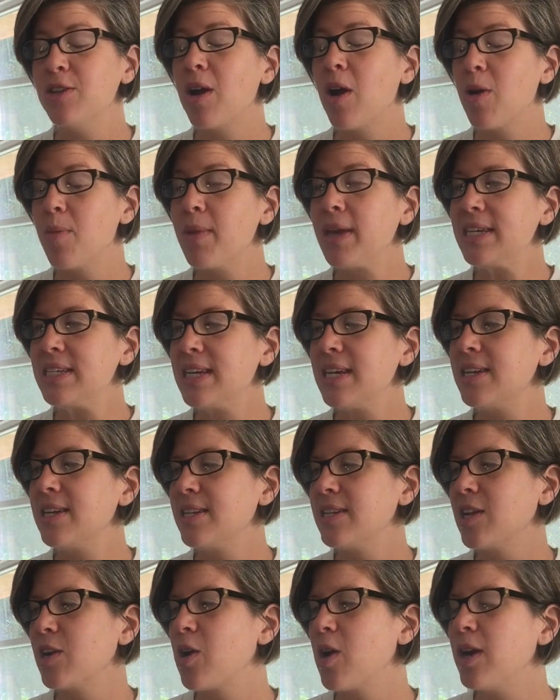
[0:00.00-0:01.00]
are
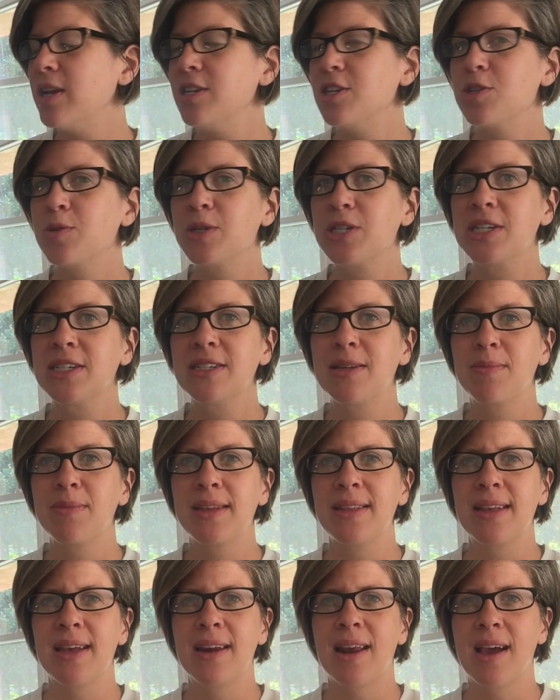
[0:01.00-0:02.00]
maintaining their crunch, which is
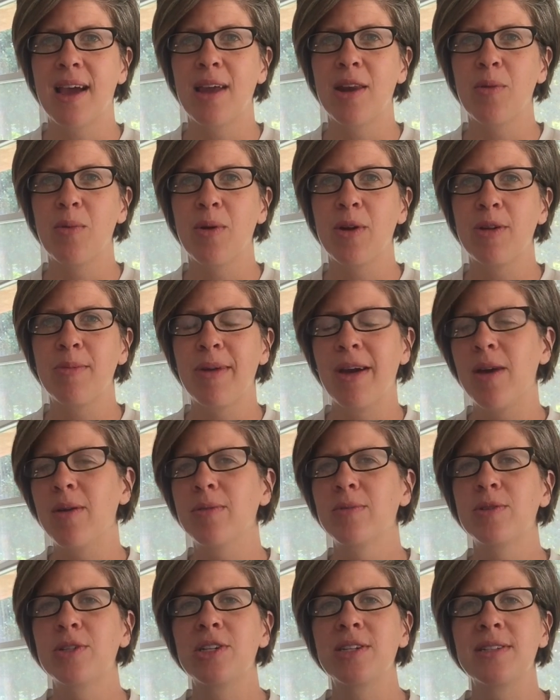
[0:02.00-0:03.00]
something that I kind of worried
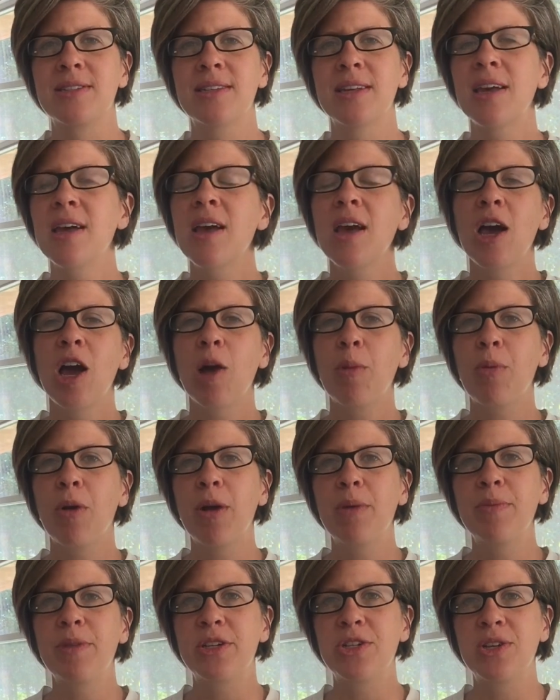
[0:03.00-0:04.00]
about, which is a
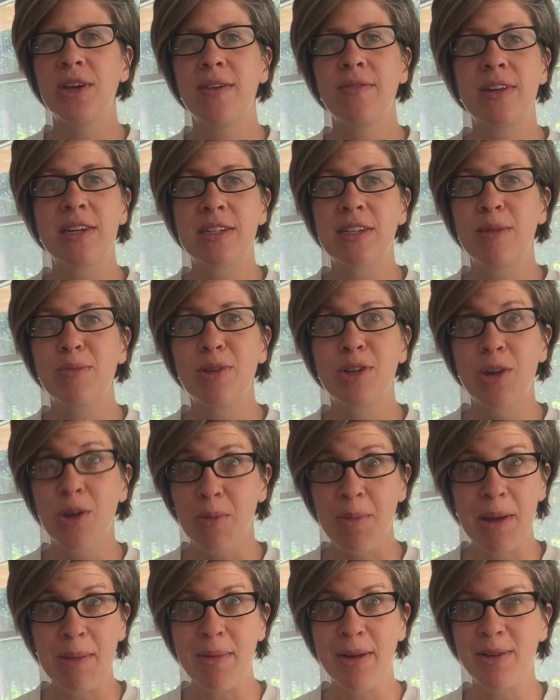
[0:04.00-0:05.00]
problem that you have anytime you get to
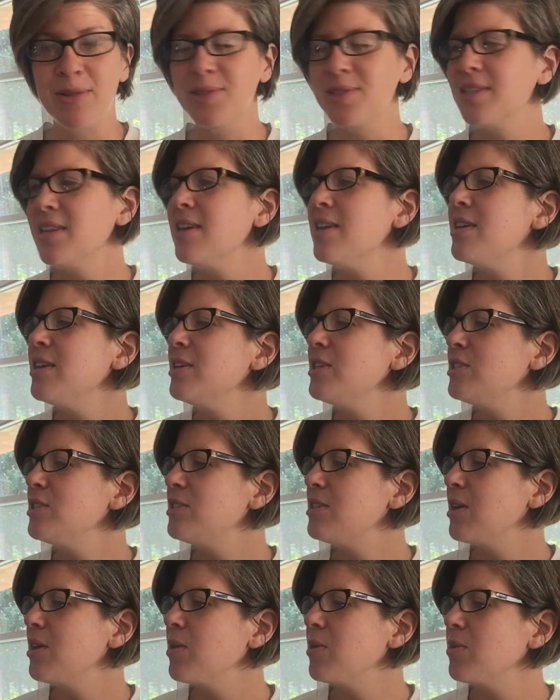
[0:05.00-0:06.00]
make pickles.
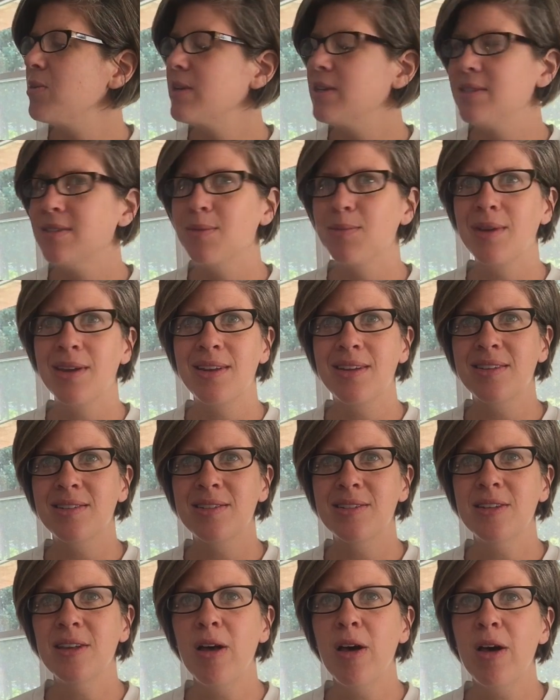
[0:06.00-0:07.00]
So is them getting
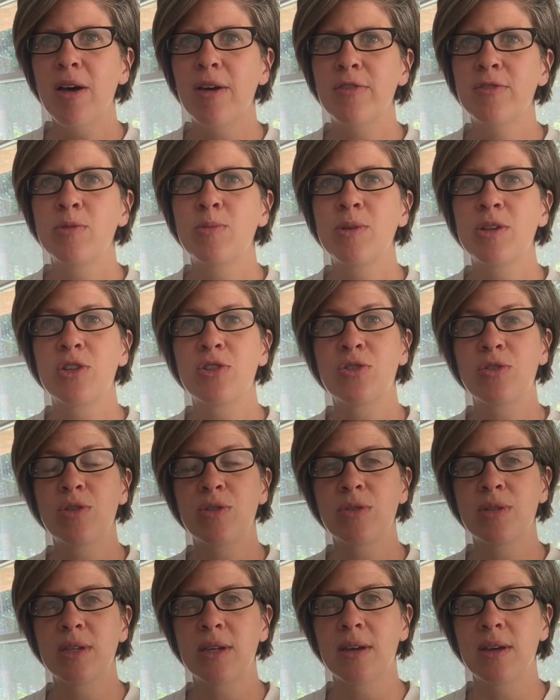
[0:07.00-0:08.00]
soft because you're
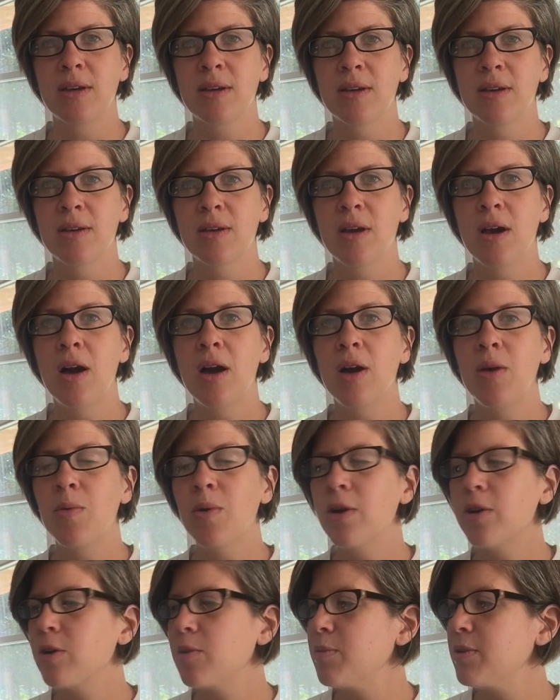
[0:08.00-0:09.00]
using hot
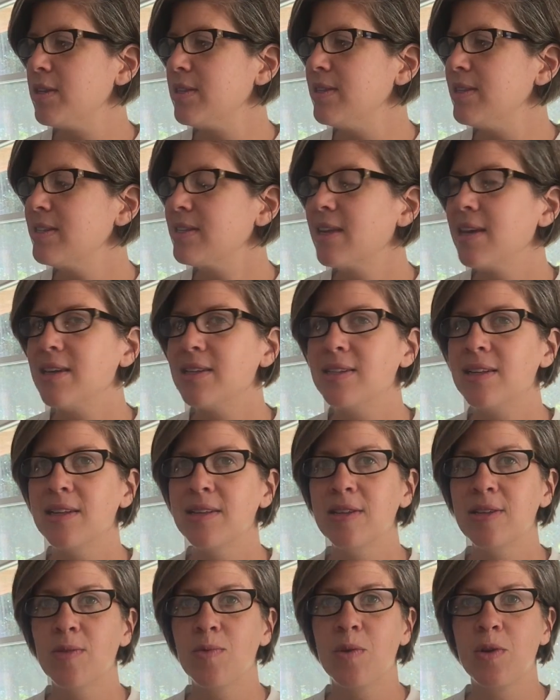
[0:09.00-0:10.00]
water, but in this case, I
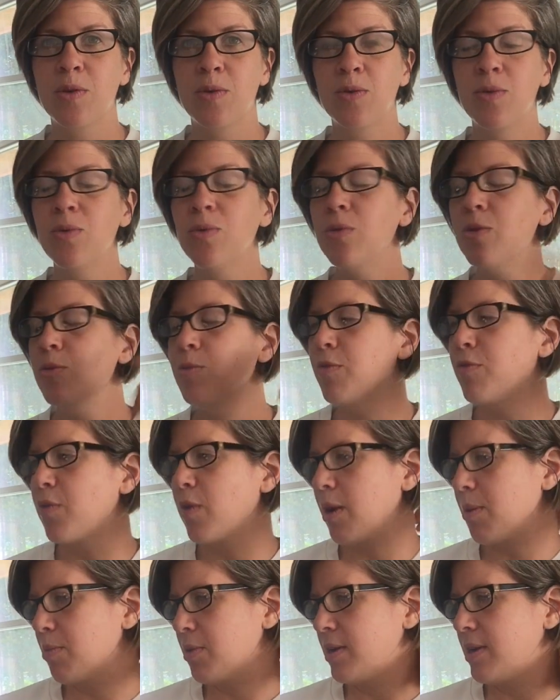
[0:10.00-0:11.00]
let the water cool
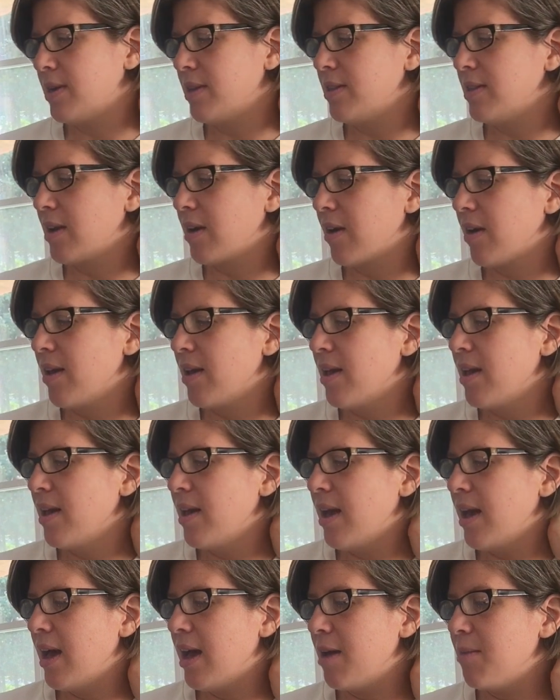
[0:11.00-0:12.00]
before I put it in there,
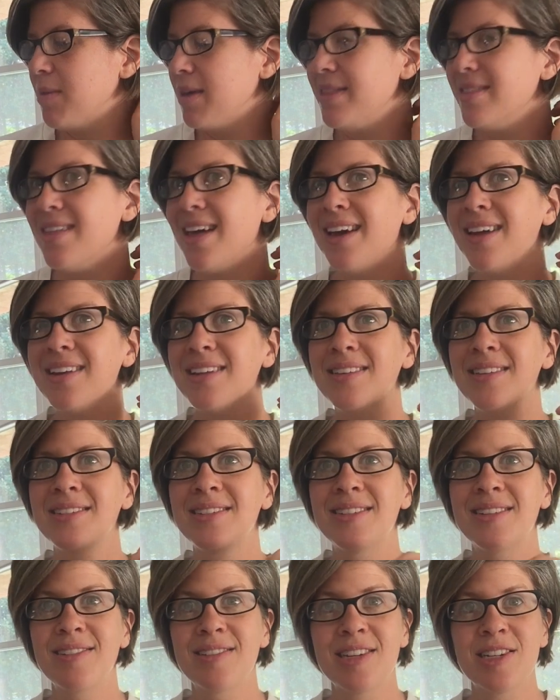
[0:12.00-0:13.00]
and that is
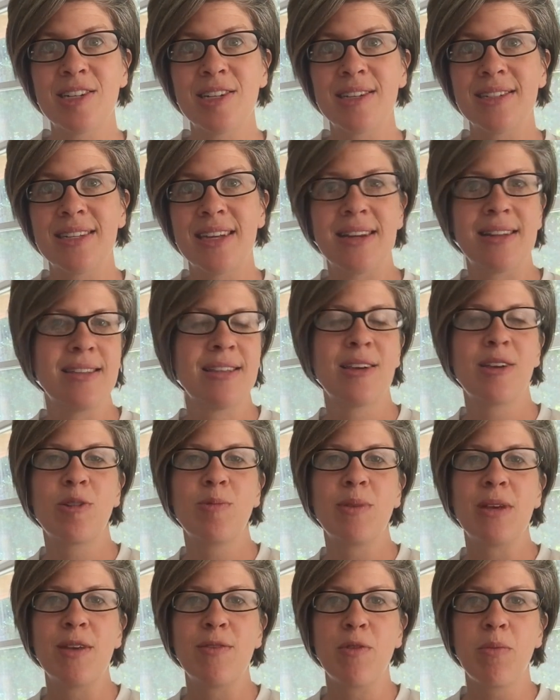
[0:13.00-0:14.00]
delicious, and I think it'll
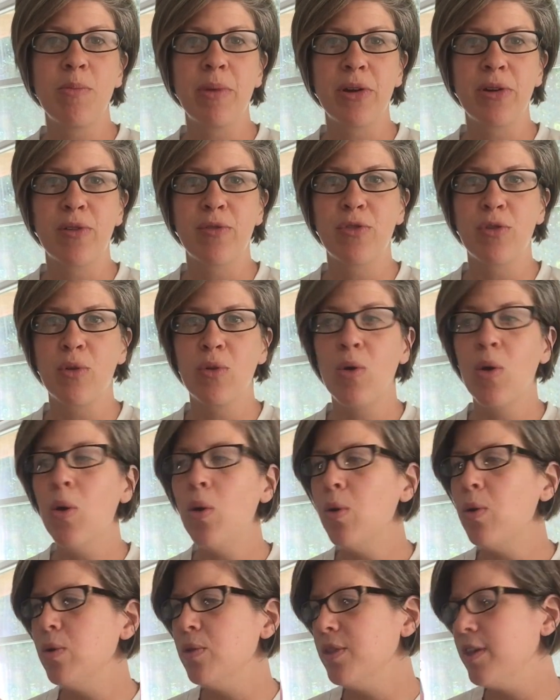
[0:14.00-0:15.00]
be even better if they're
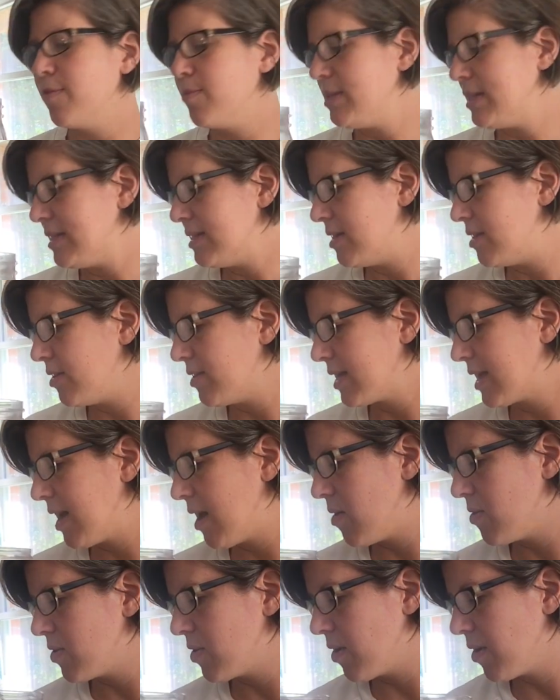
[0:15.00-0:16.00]
cold. They've been sitting on the
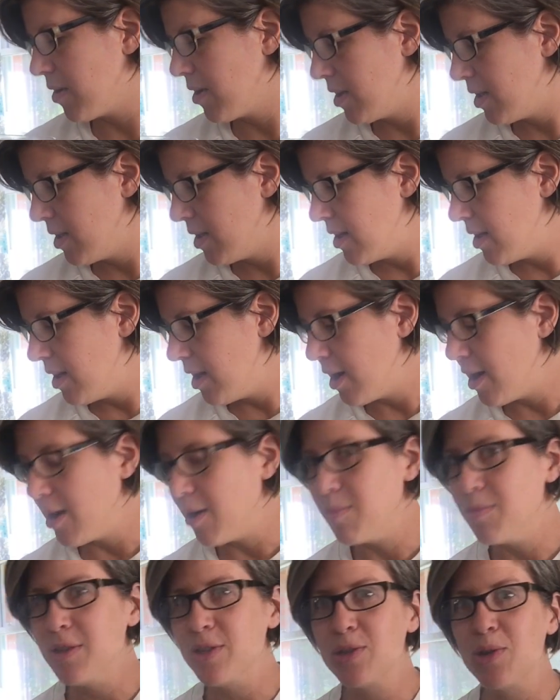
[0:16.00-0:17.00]
counter
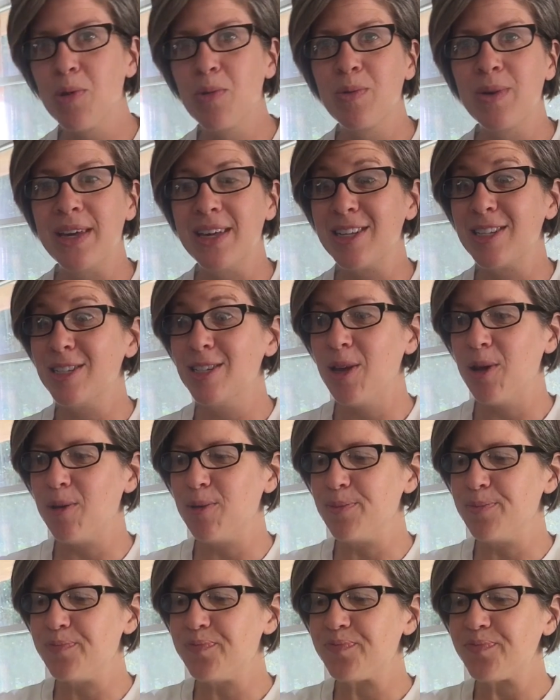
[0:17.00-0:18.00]
this whole week. So
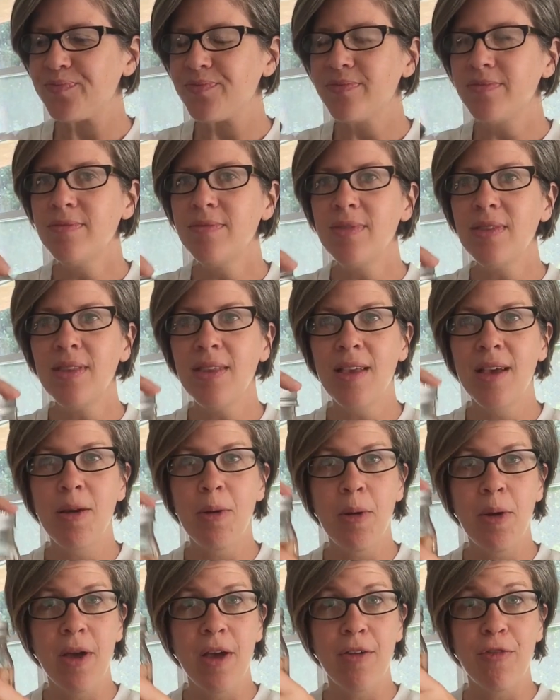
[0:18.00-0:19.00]

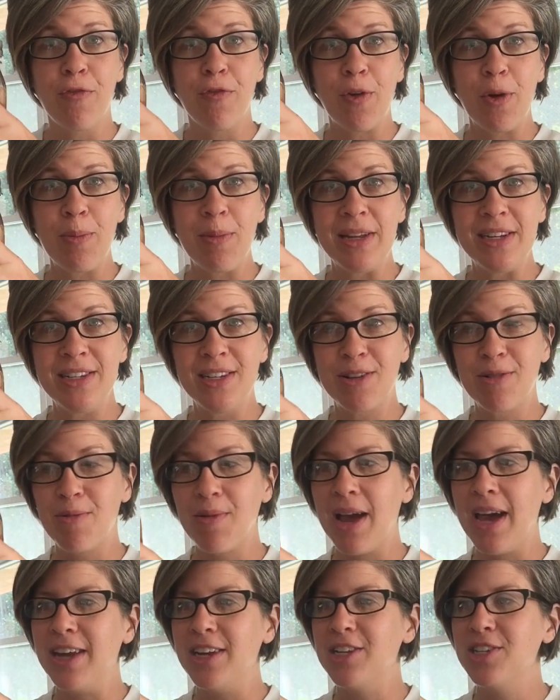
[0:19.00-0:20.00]
fermented
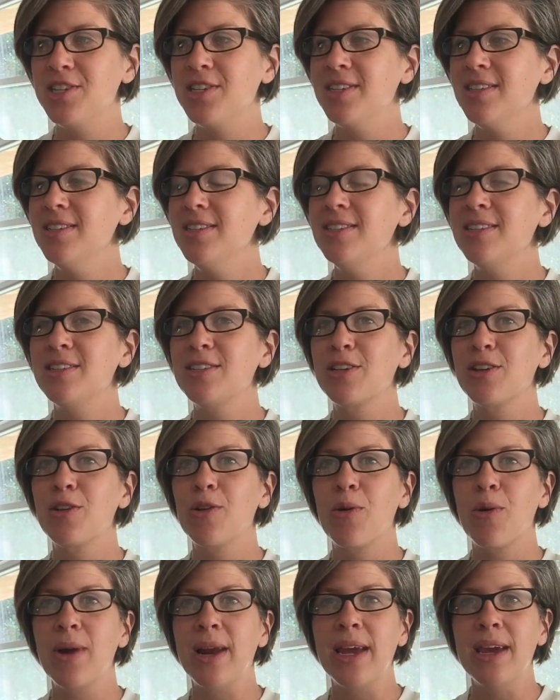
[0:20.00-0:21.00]
radishes is a
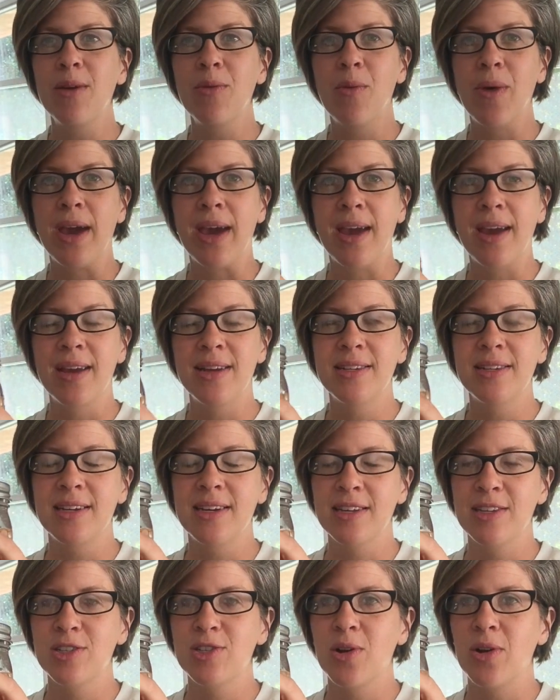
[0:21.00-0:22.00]
great way to
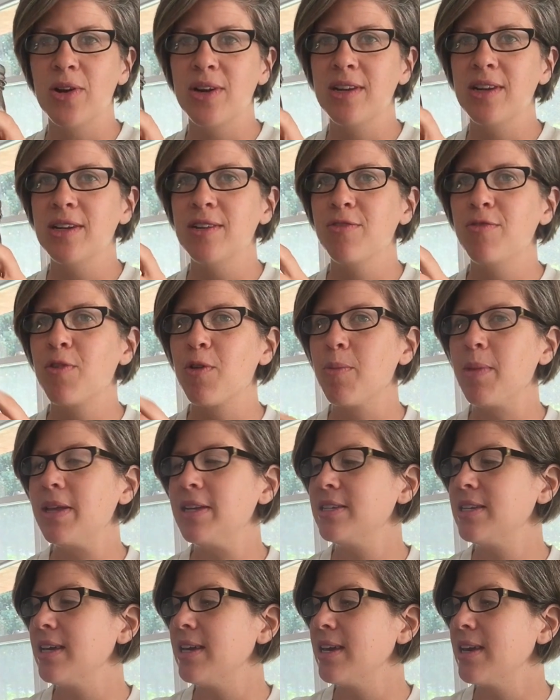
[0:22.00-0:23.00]
get started in
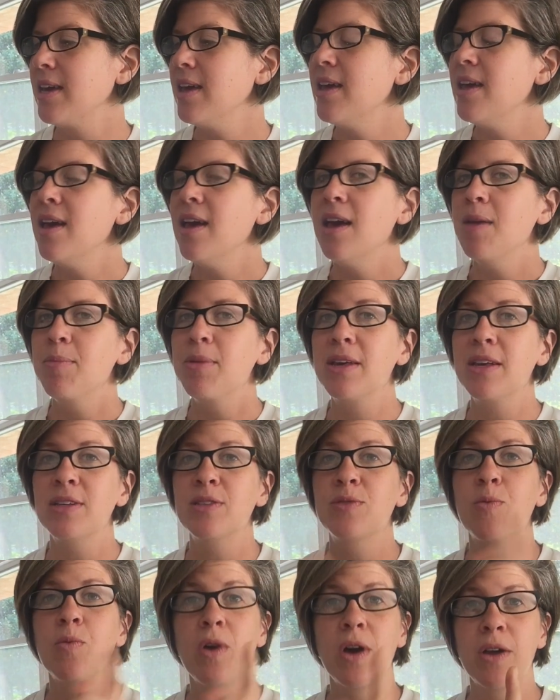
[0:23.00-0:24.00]
fermenting
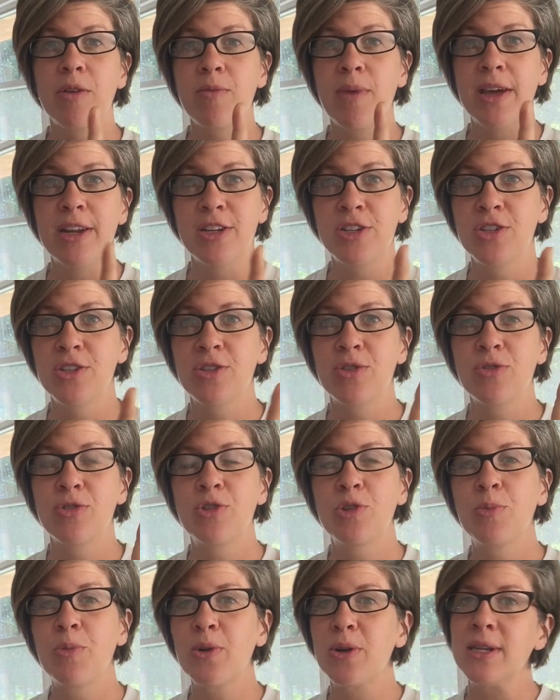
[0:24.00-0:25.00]
because, one, radishes are
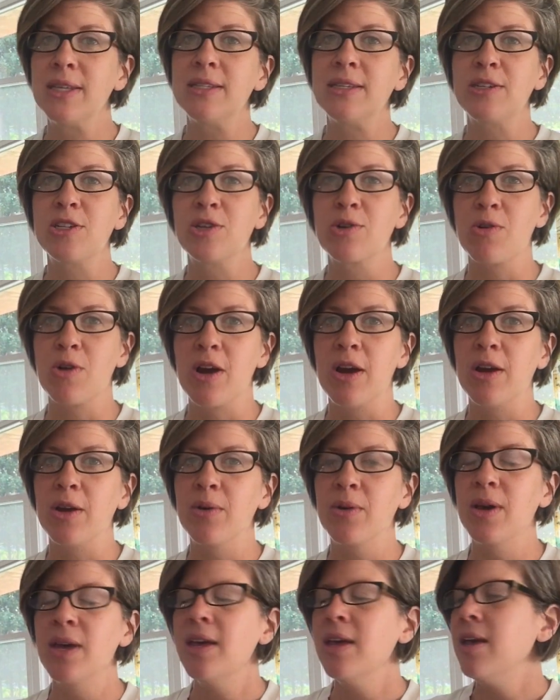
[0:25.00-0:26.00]
super easy to
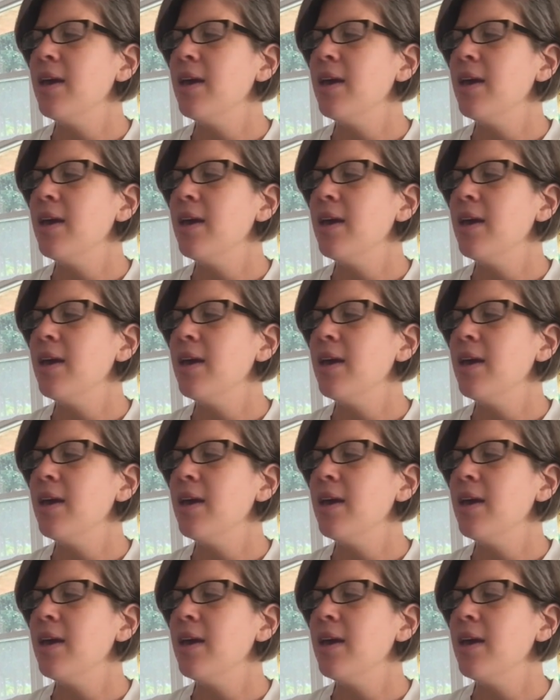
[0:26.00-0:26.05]
grow